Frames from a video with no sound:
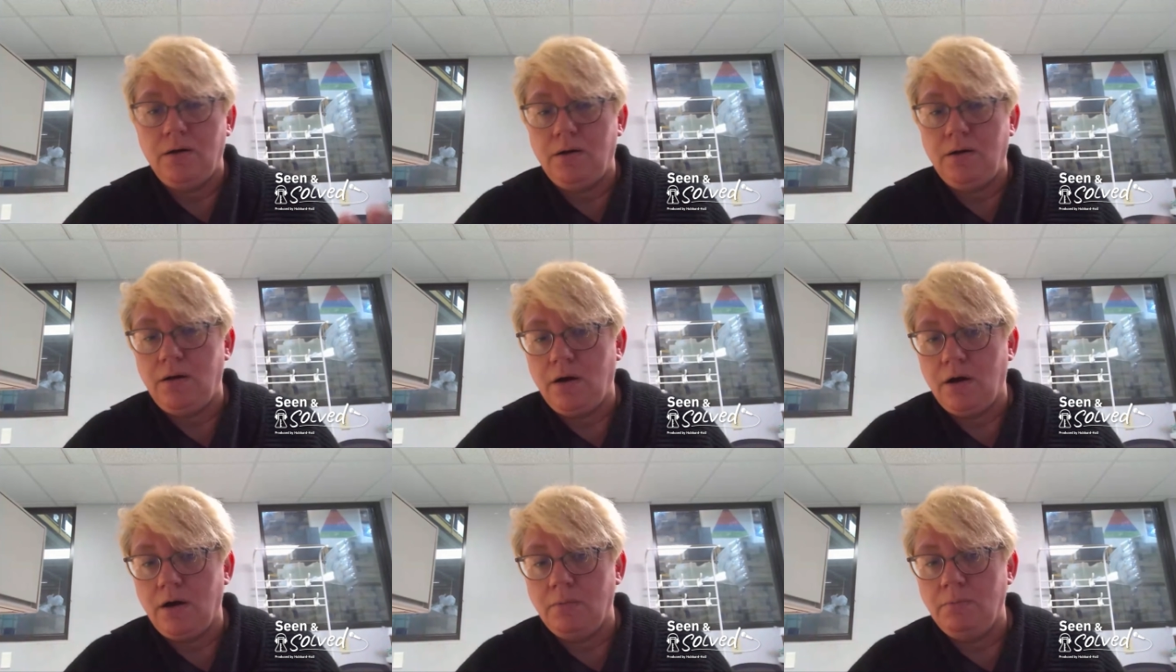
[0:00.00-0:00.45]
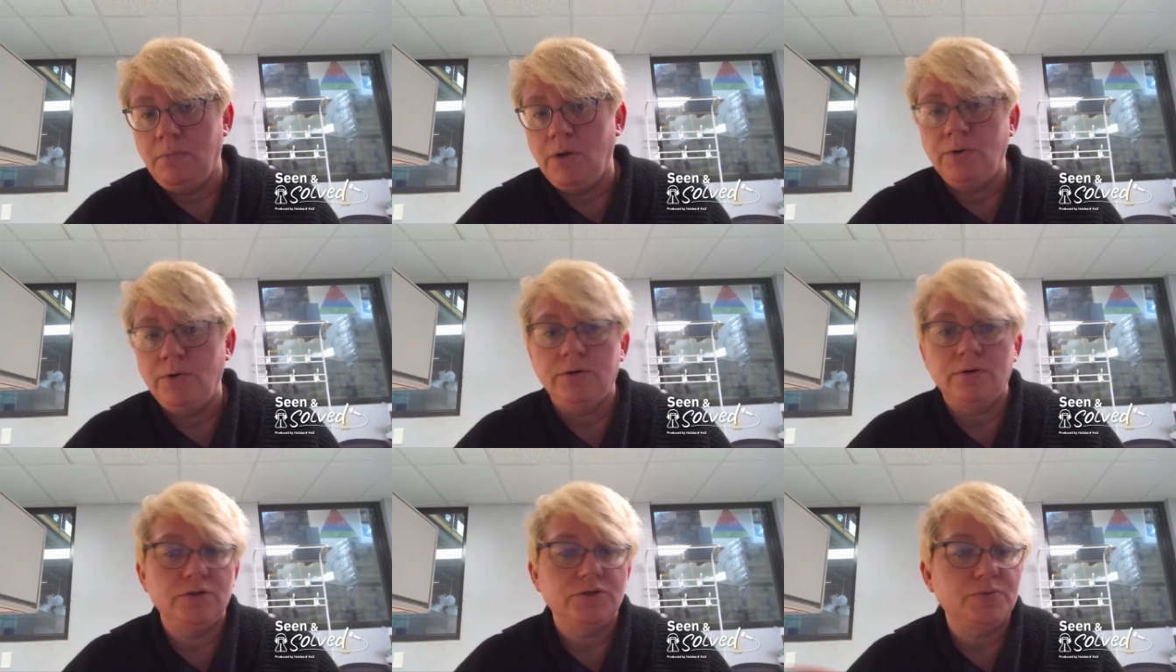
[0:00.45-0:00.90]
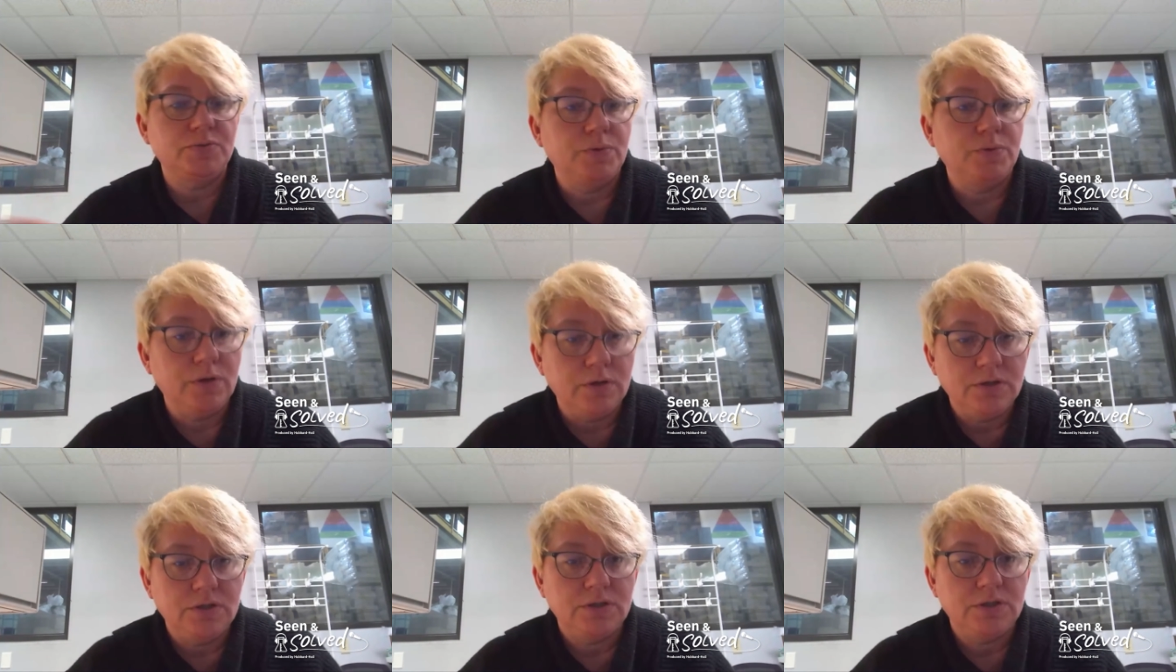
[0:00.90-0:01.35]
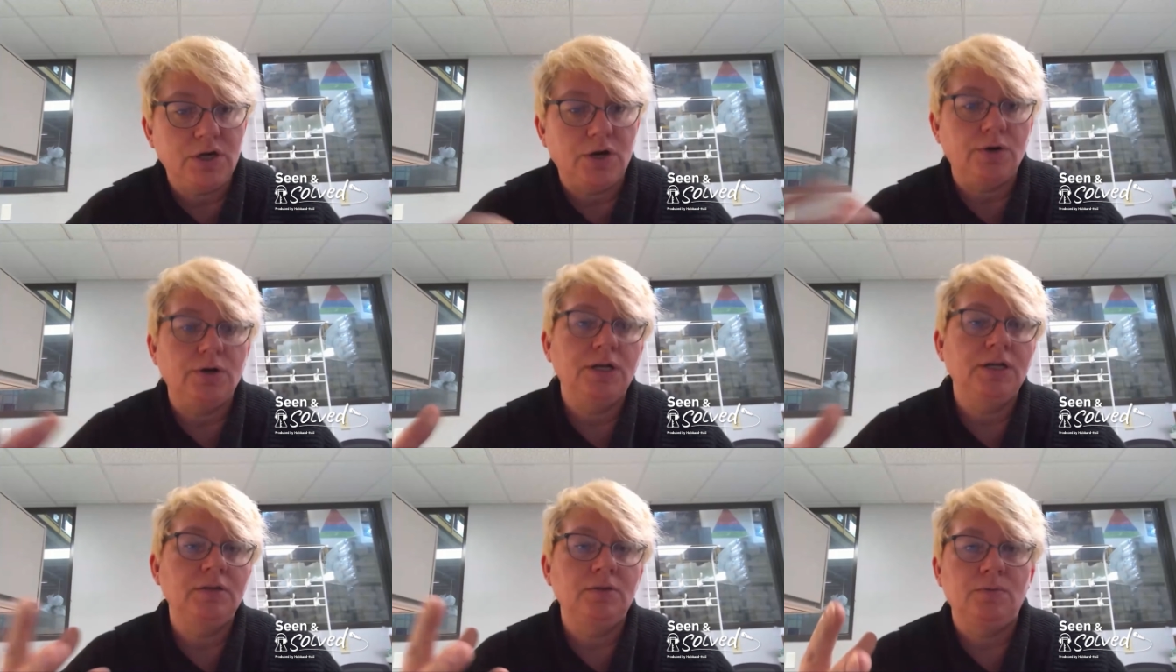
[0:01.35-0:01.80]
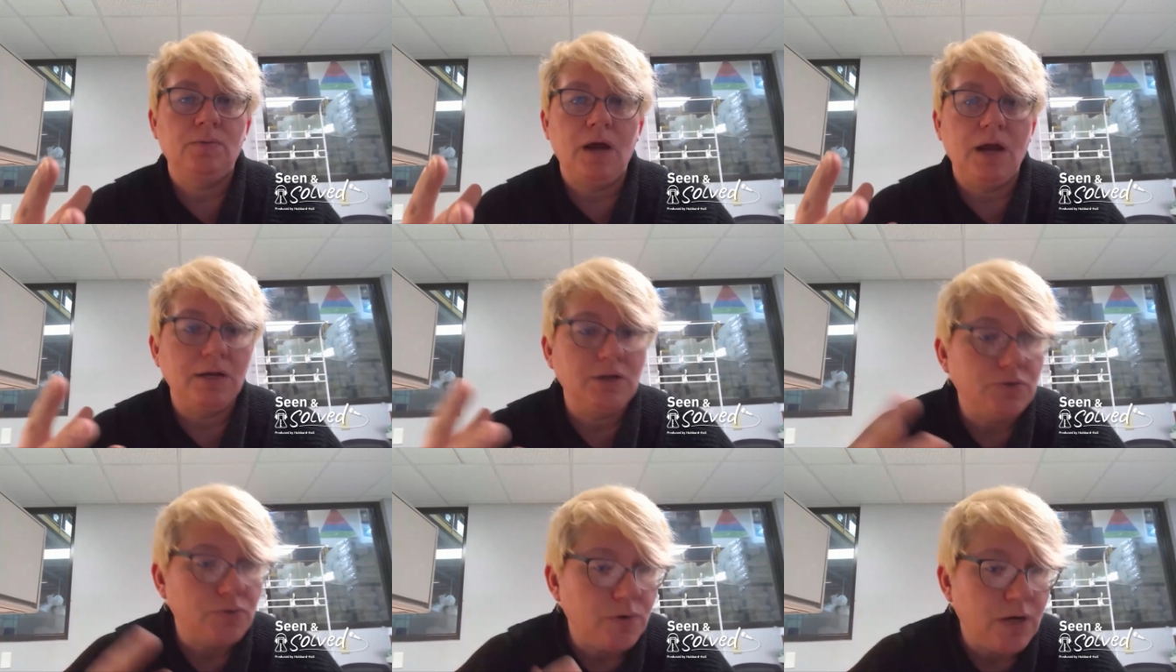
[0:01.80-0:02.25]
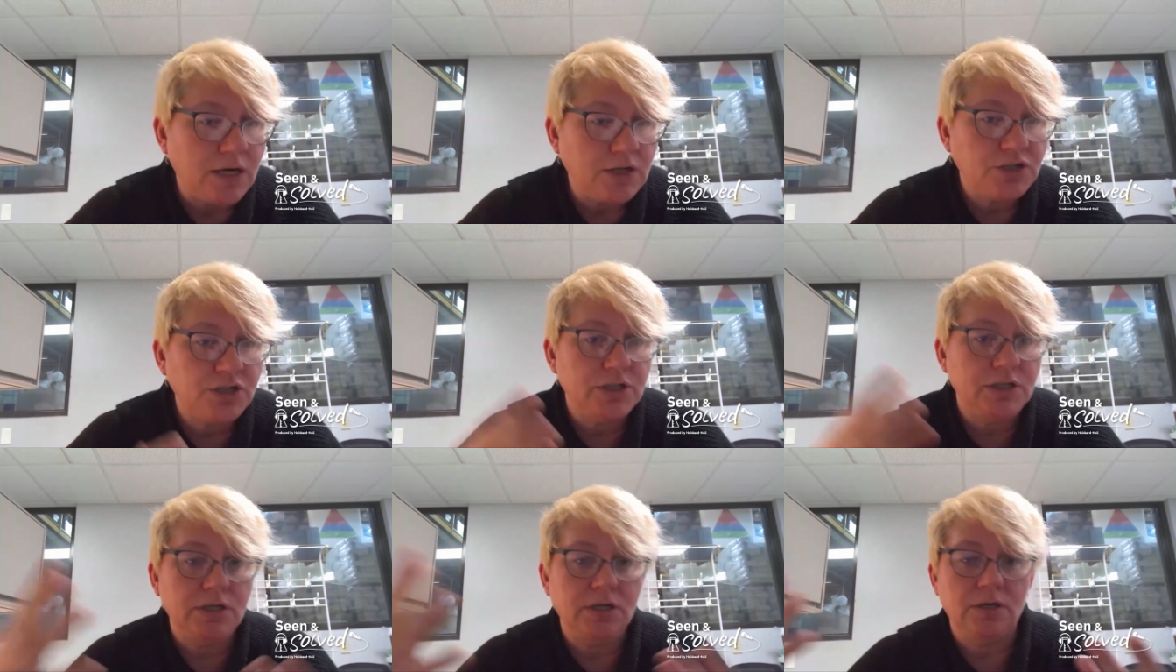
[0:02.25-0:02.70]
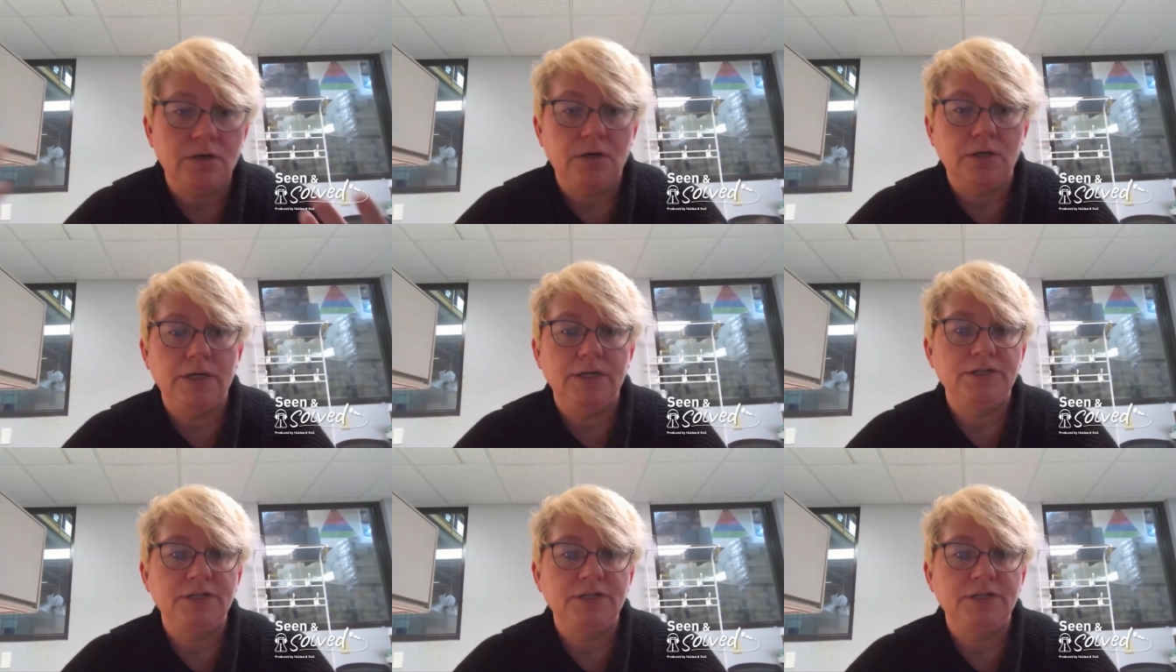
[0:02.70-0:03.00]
our motors were turning the right direction in